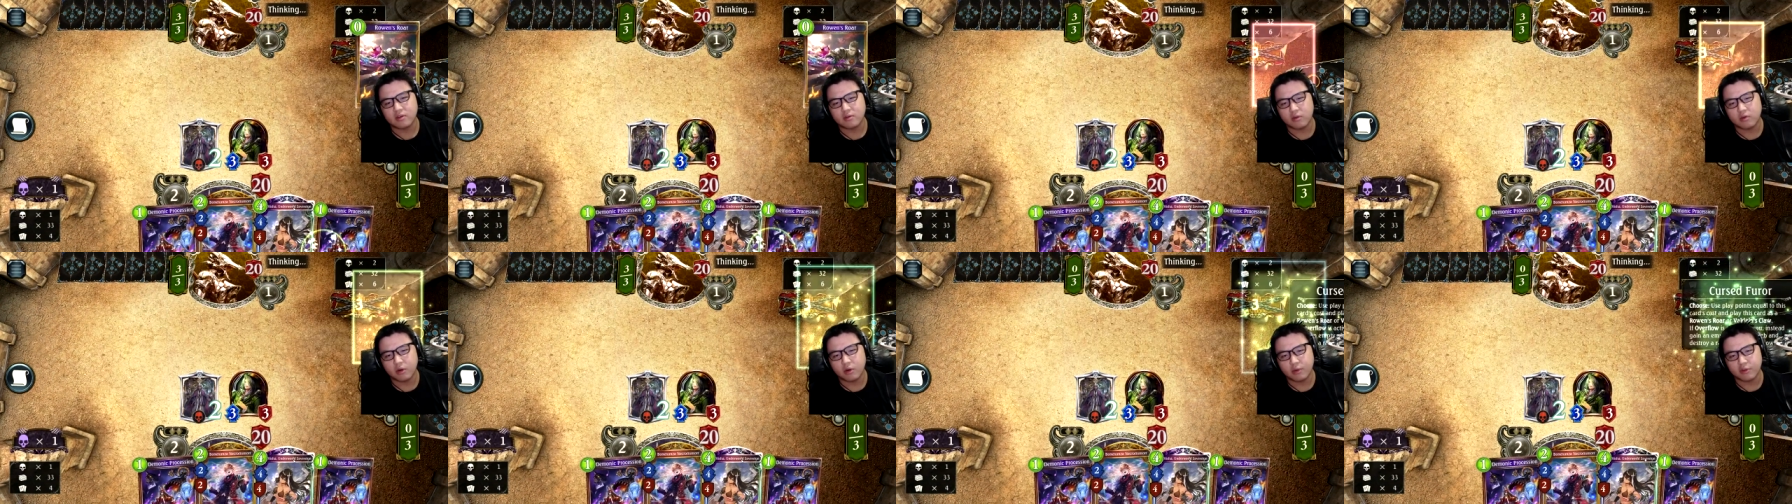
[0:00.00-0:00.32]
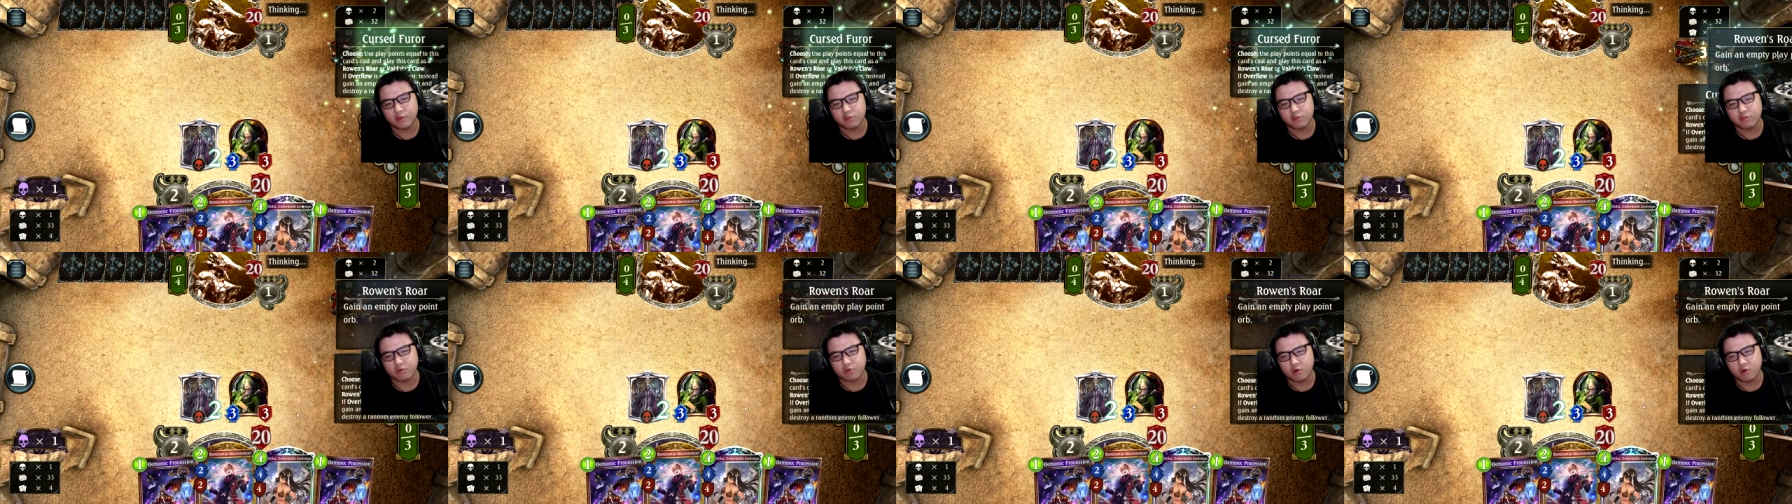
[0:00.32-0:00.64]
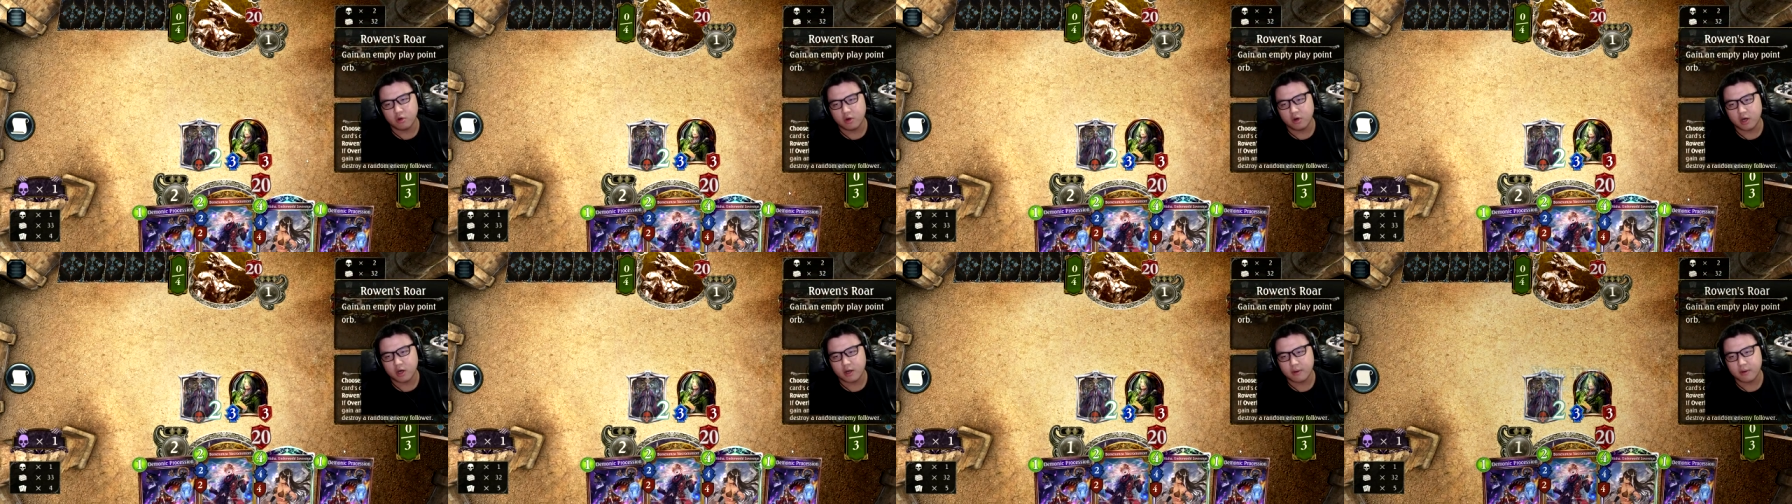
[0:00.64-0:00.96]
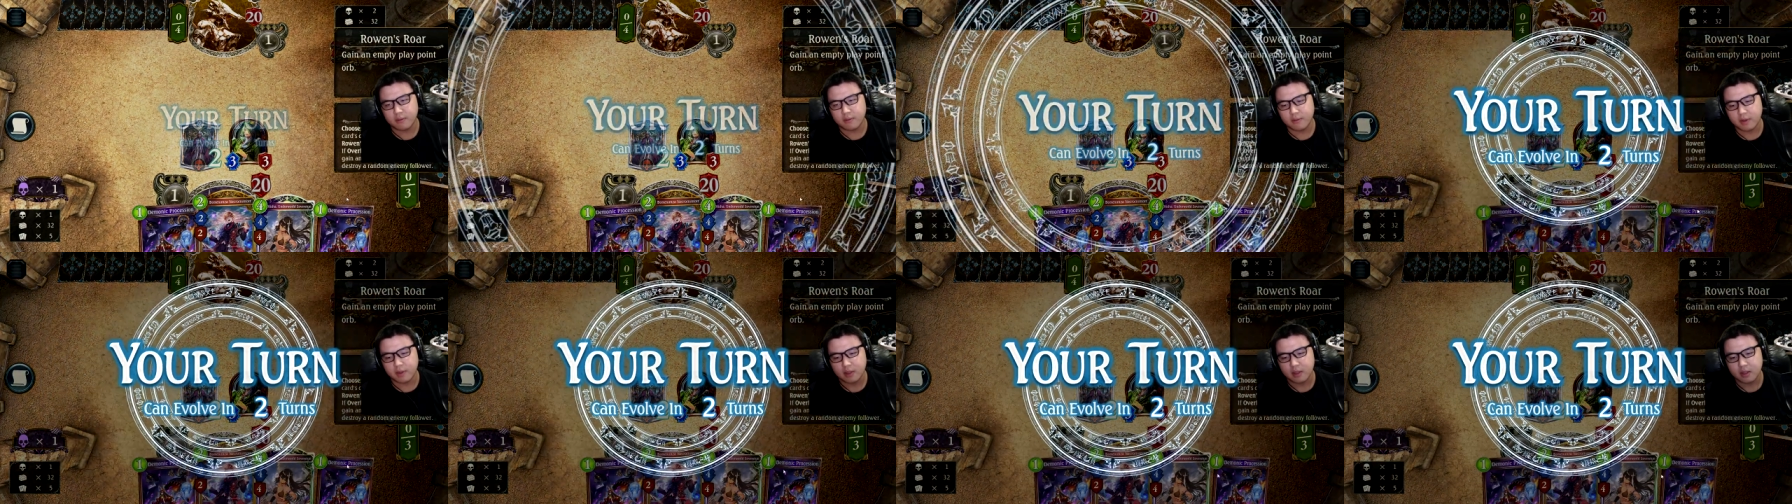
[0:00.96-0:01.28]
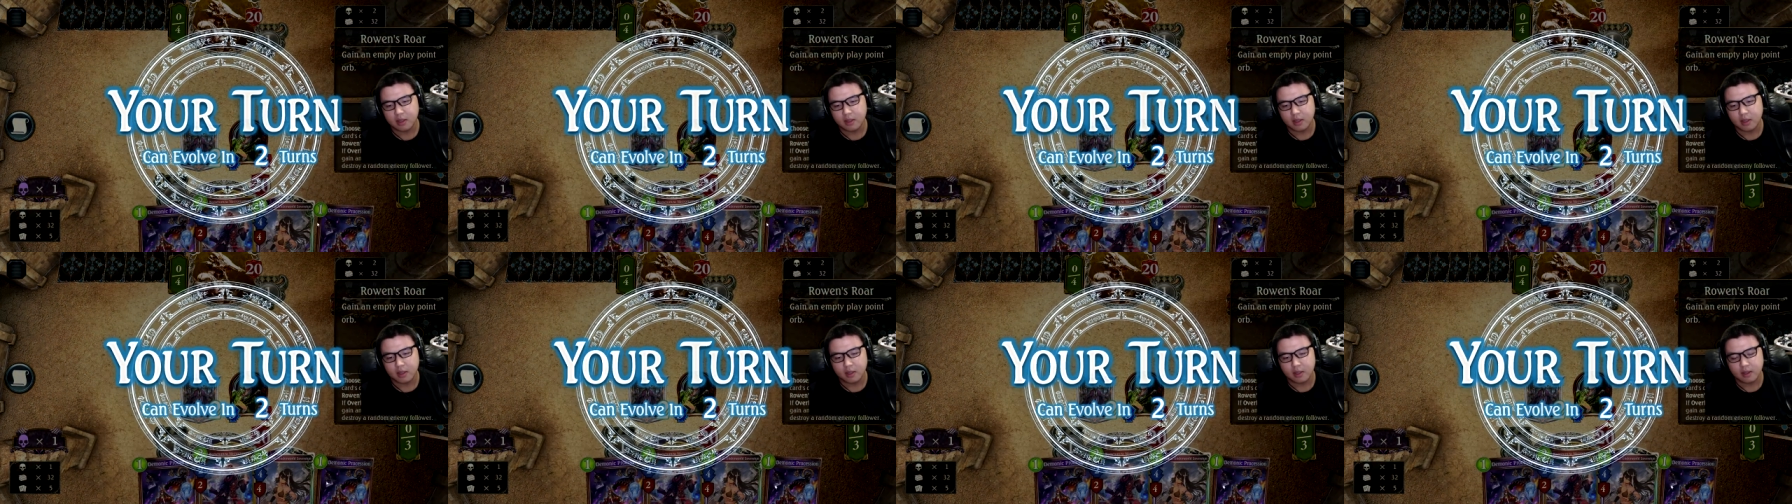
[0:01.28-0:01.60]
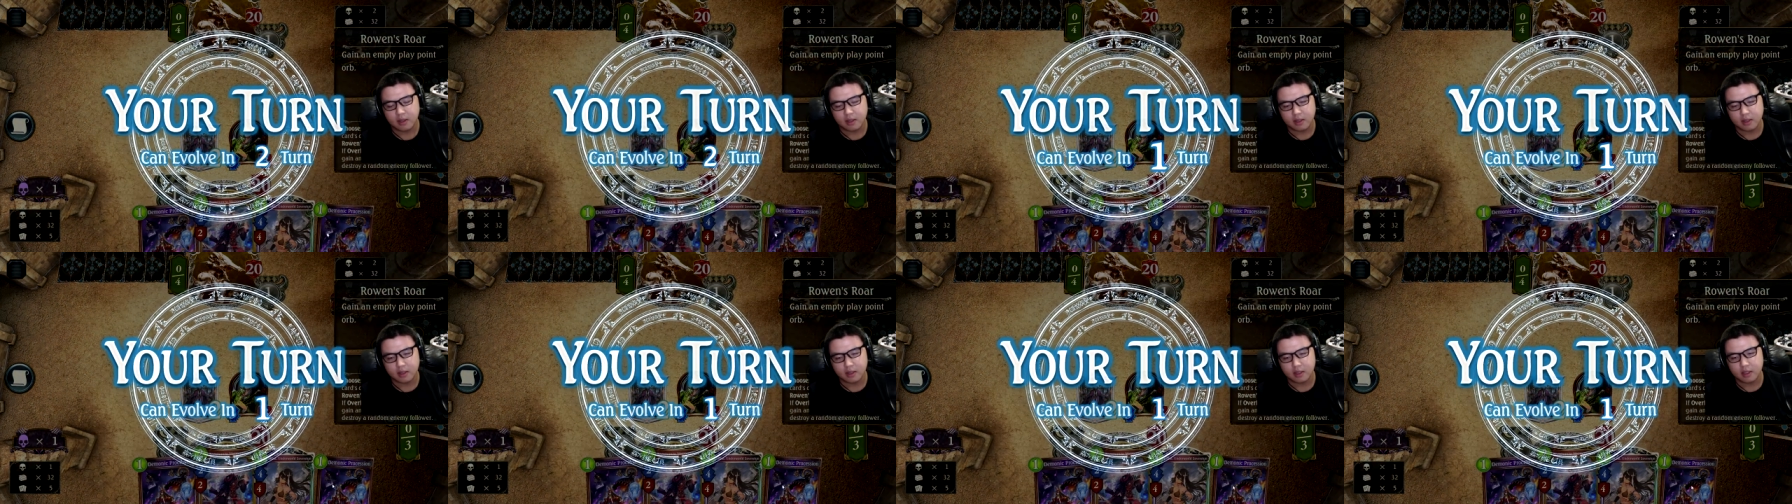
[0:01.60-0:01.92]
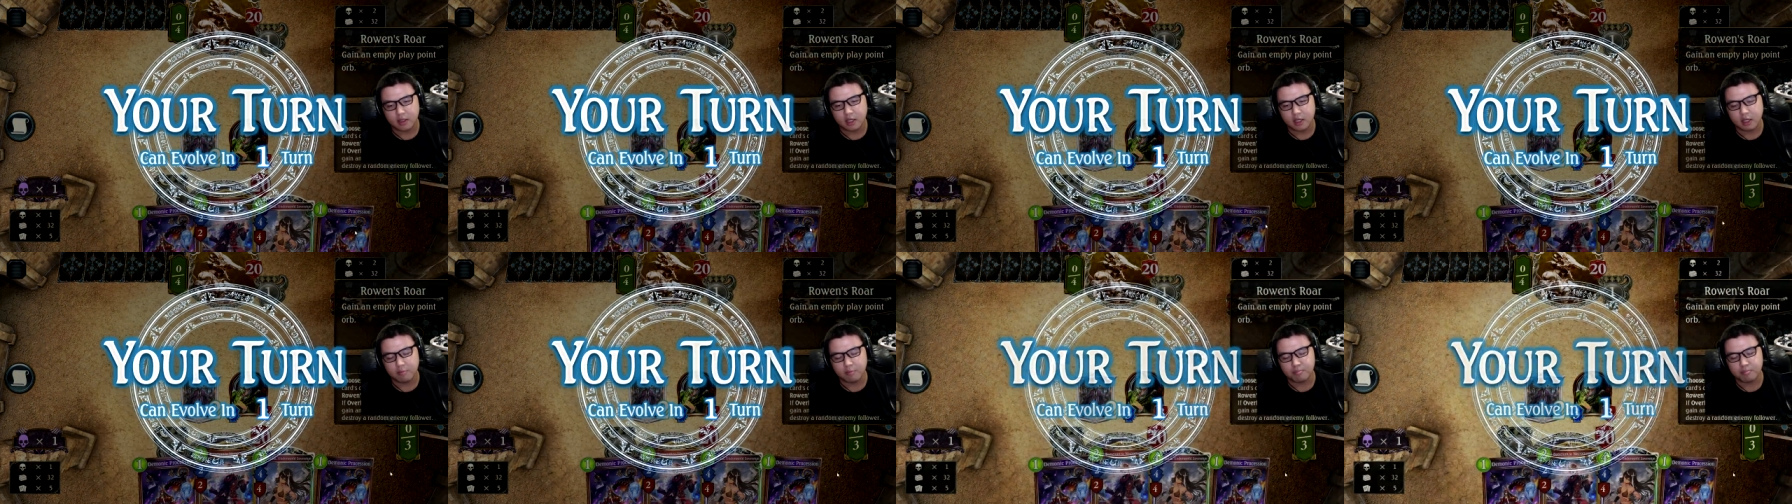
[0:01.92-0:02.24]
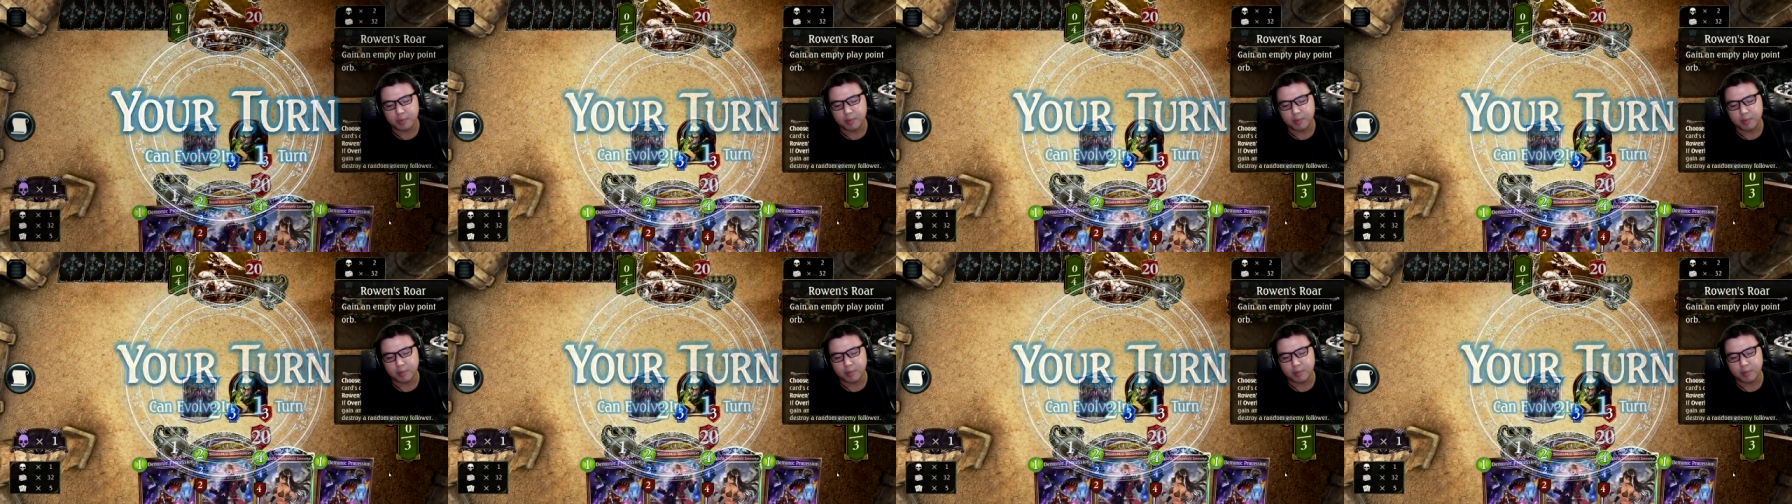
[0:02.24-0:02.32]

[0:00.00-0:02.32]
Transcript: Rowan's I'll Roar. Yep.